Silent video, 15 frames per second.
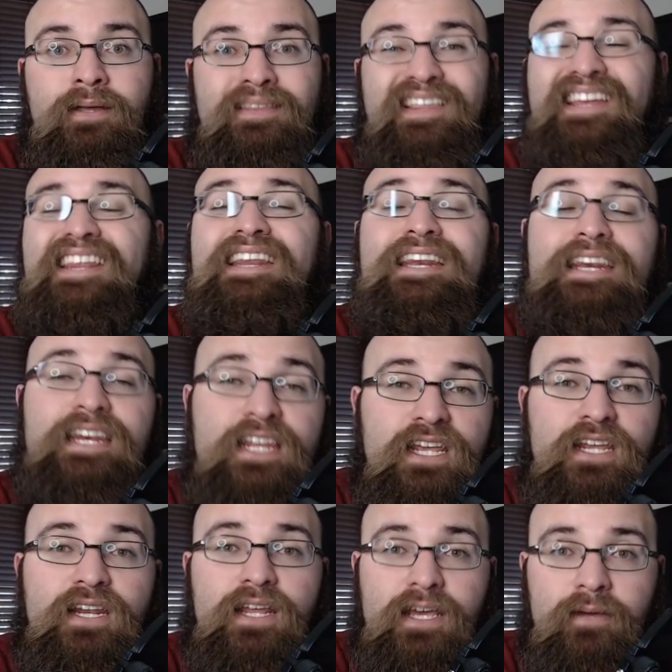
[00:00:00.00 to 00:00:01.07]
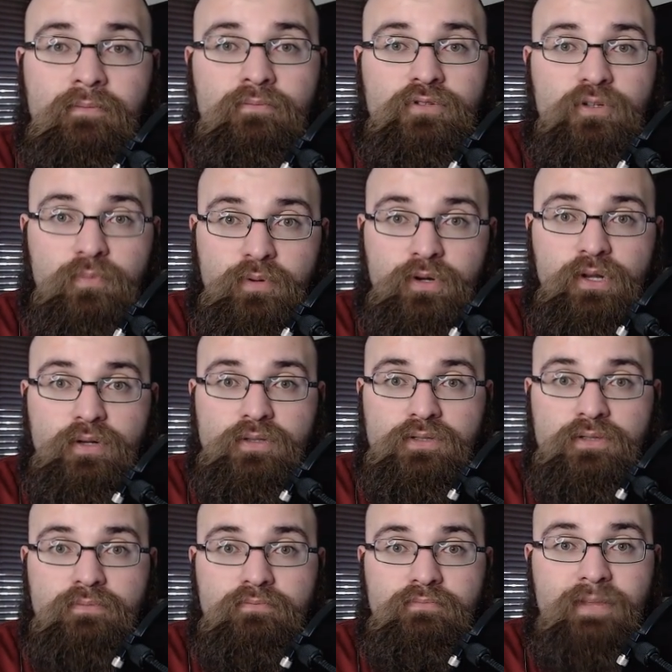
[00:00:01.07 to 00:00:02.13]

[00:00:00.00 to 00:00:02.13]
They didn't need him to produce.